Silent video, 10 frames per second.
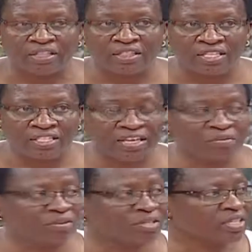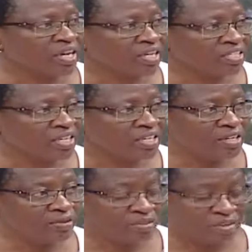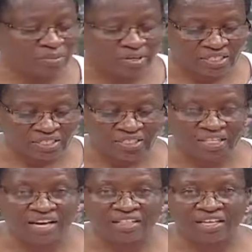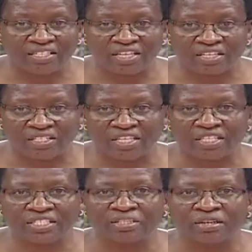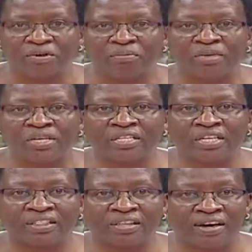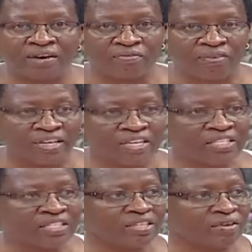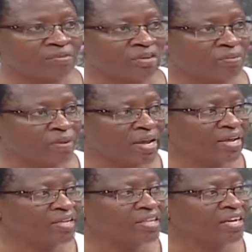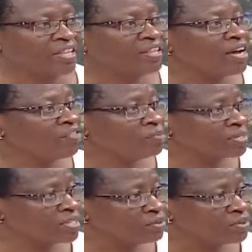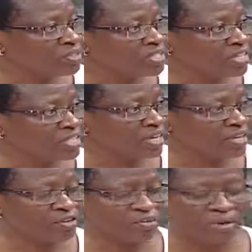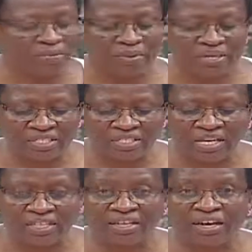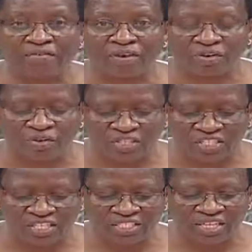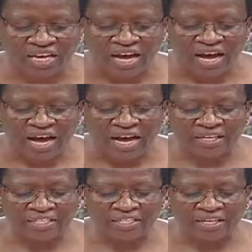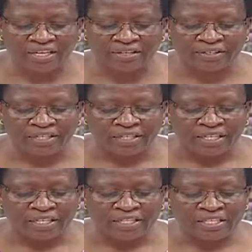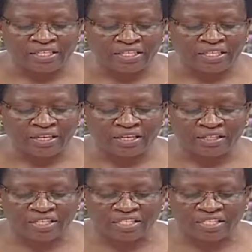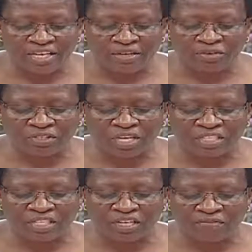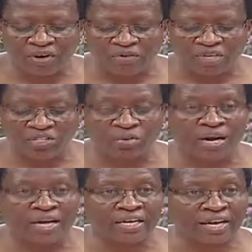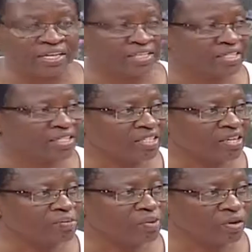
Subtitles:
these animals are actually living beings, and they are sentient, meaning that they have feelings, they feel pain, they have perceptions just like human beings, and they have a conscience. And this day was actually founded to highlight the poor